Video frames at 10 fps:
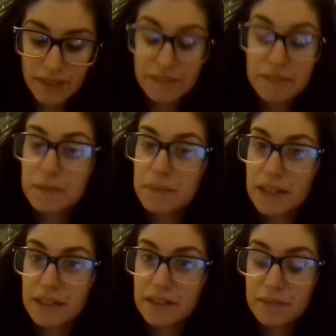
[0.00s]
I've never
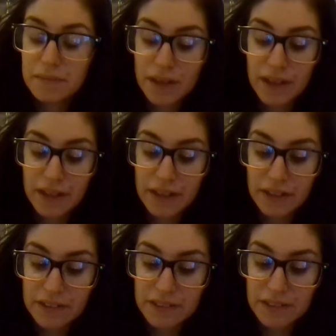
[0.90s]
been, but I
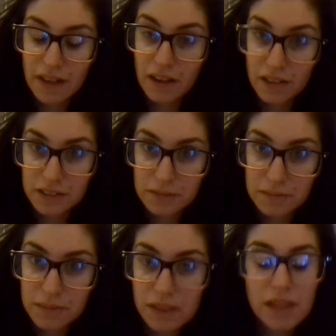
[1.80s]
hear it's
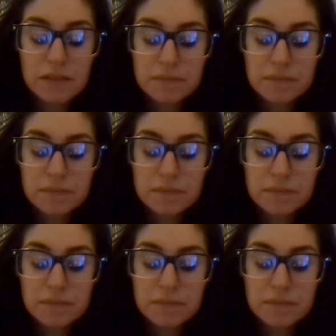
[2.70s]
awesome.